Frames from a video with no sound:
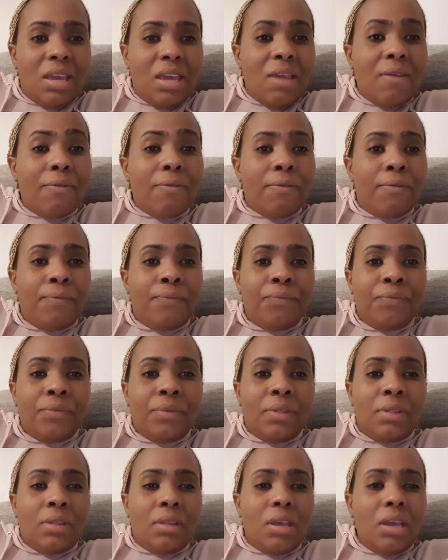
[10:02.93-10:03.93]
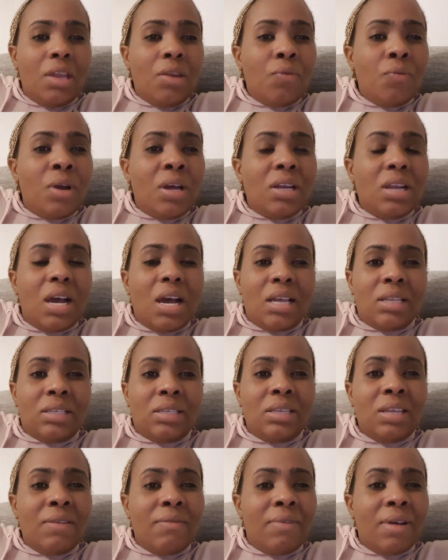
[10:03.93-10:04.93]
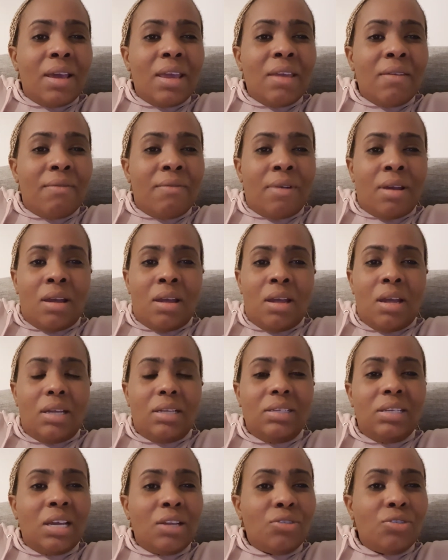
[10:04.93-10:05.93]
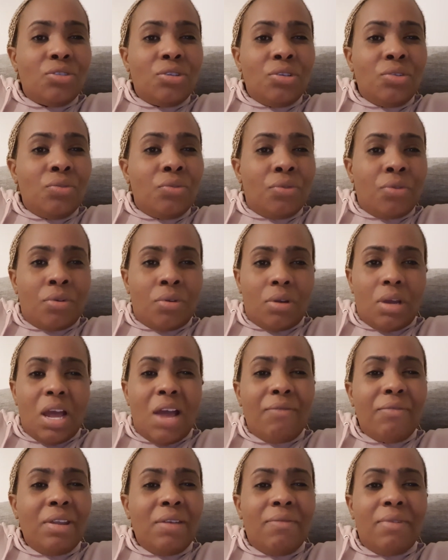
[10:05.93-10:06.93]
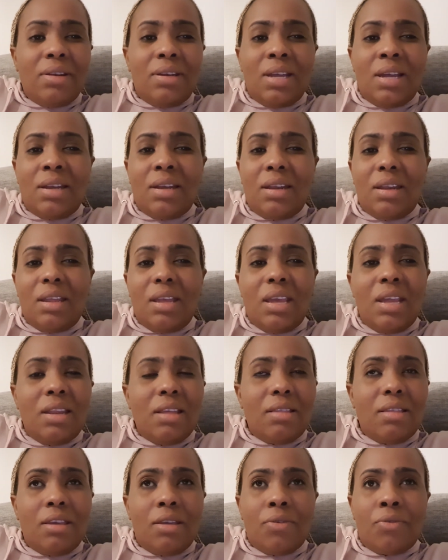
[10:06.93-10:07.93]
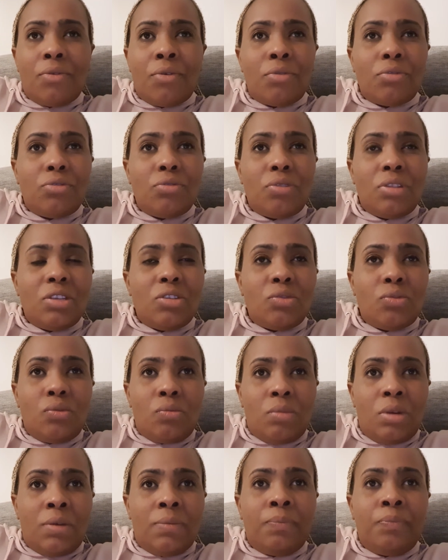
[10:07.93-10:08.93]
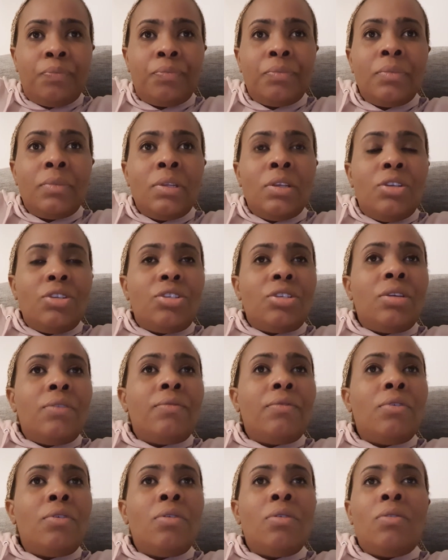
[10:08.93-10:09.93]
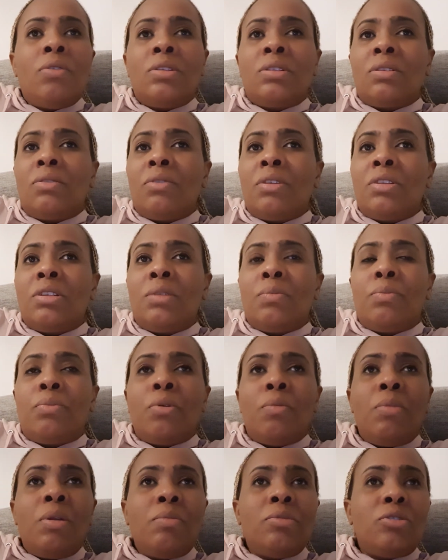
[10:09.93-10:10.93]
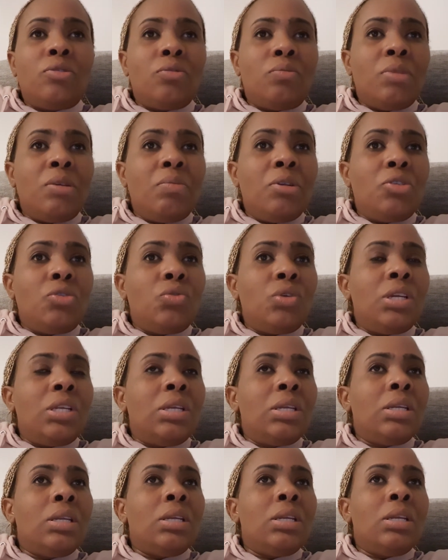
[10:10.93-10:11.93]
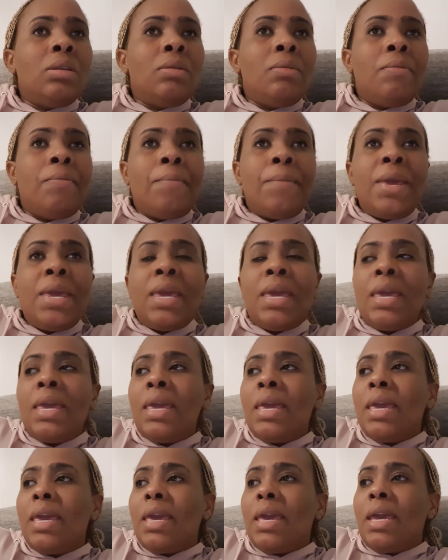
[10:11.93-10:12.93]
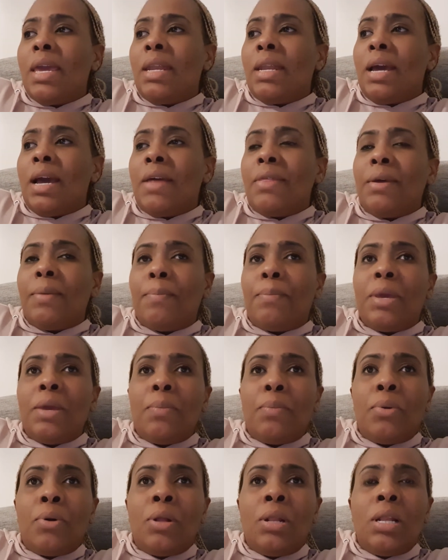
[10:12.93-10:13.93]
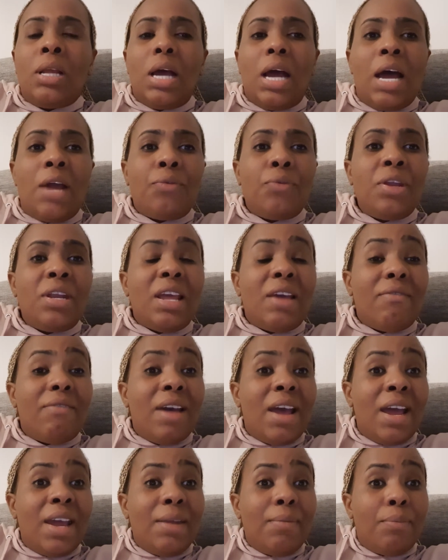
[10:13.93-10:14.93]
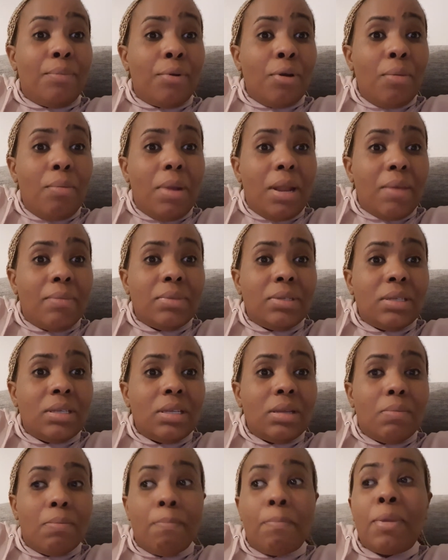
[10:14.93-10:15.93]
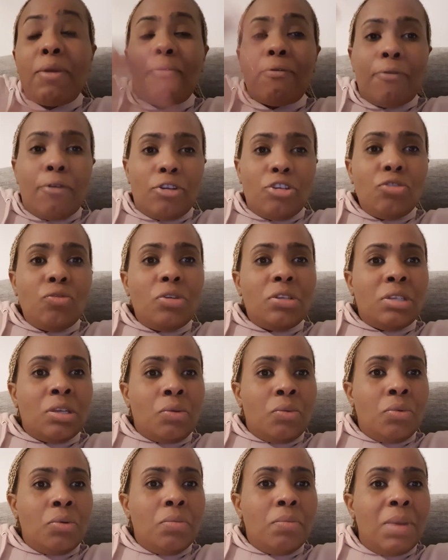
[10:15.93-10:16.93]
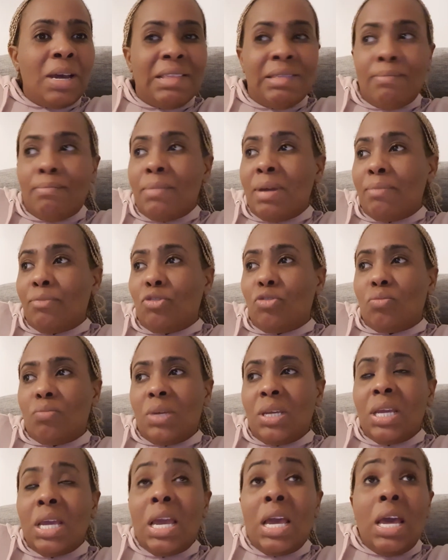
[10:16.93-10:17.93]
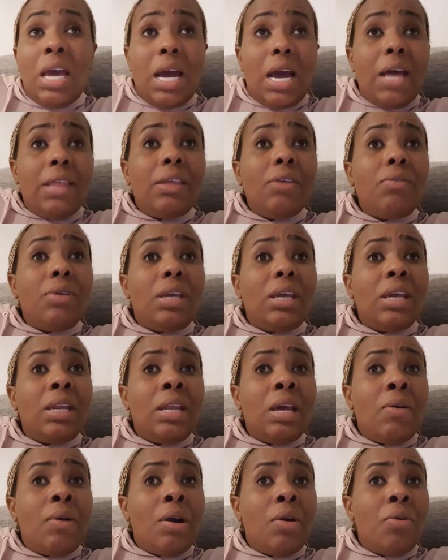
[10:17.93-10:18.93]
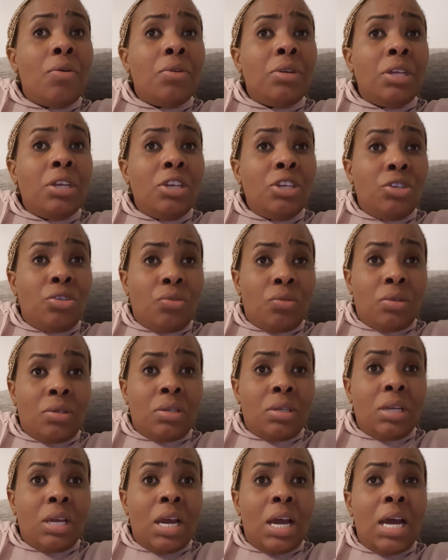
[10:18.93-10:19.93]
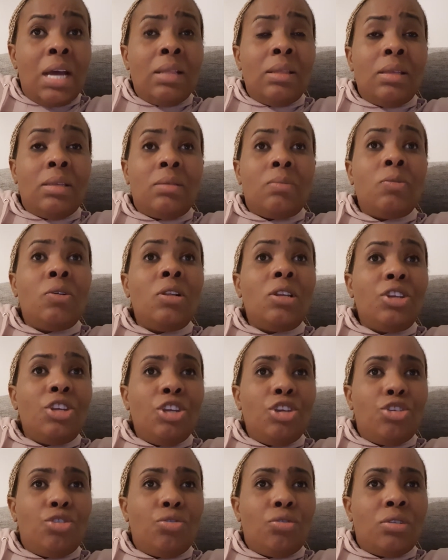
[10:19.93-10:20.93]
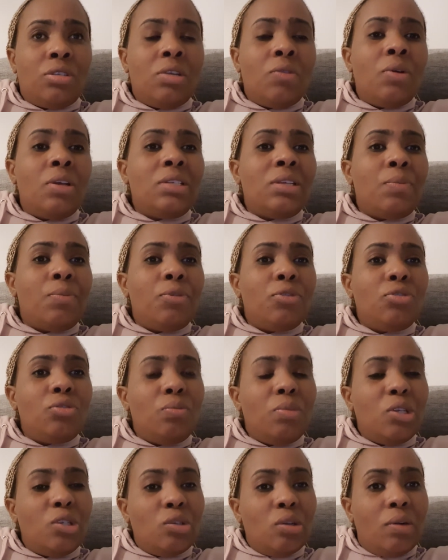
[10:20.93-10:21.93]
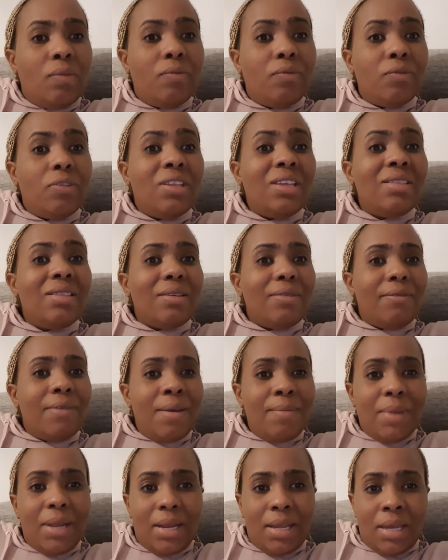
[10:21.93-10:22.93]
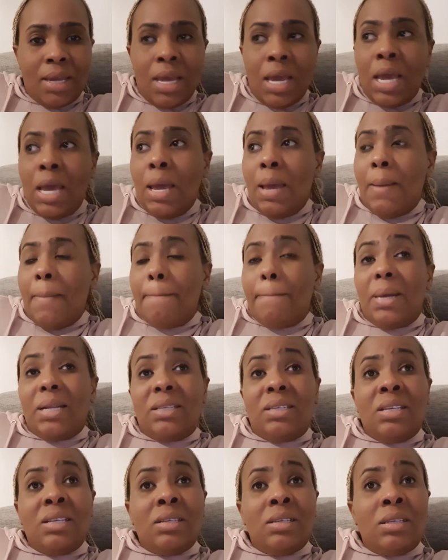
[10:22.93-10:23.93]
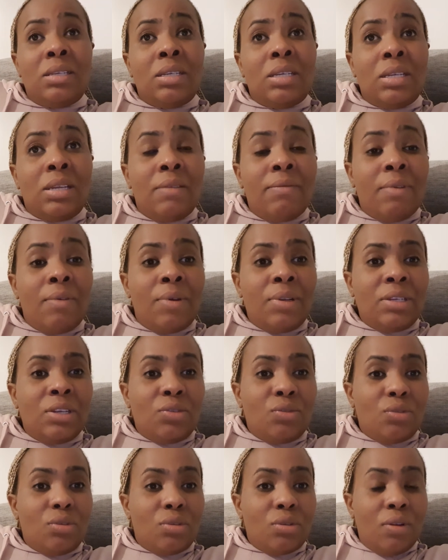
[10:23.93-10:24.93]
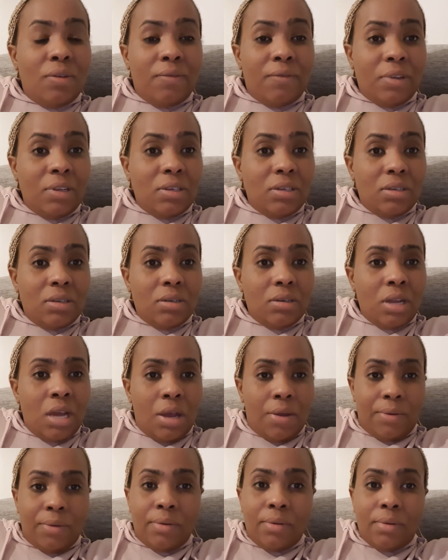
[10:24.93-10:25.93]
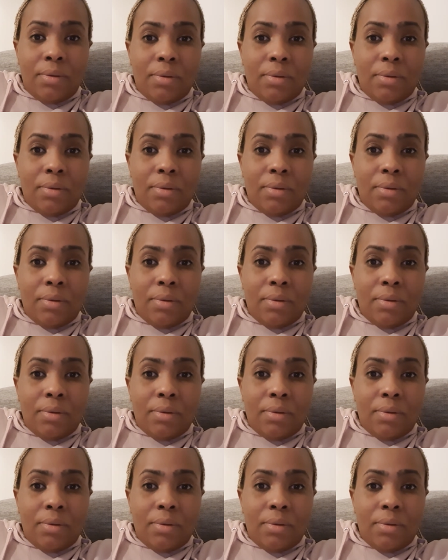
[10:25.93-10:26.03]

if anyone has never ever done to you wrong. I've never done anything wrong to this woman. She's always created problems to me between me and other people. And when I've had problems before, she was a good mom to me. And then we had our own issues. And the small issues, they were supposed to be solved within the family. But since she never wanted to solve it, now